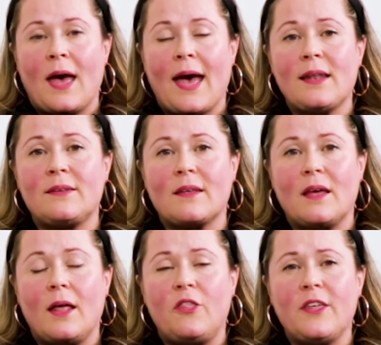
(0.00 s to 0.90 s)
And
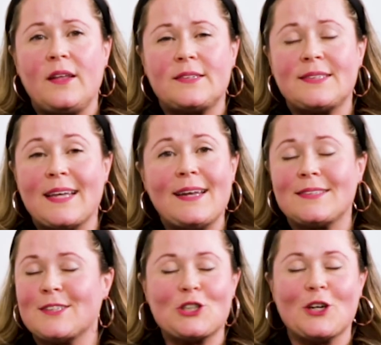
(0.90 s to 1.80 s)
the sin
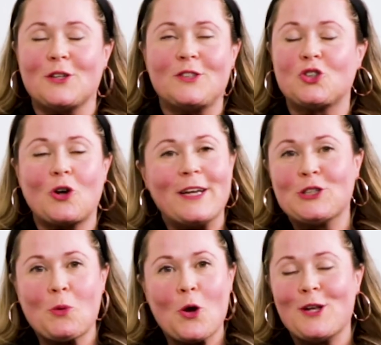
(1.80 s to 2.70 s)
is such a
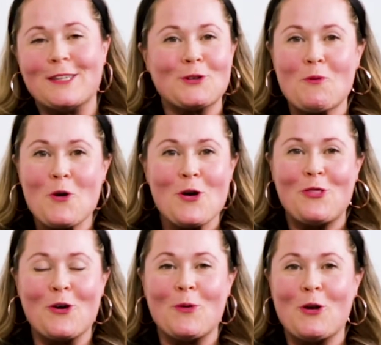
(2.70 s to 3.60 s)
strange word. It's a
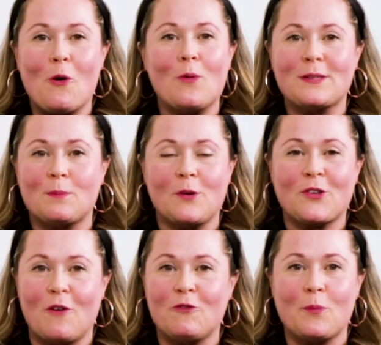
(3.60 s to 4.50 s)
word that we're not always
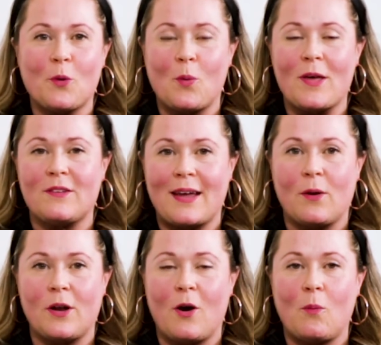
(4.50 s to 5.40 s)
most comfortable with
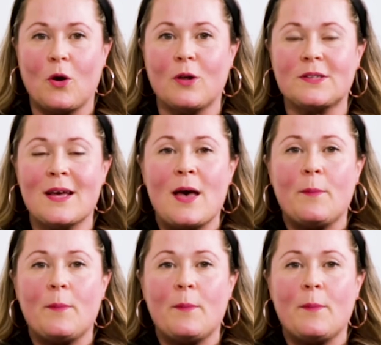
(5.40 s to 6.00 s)
now in our world.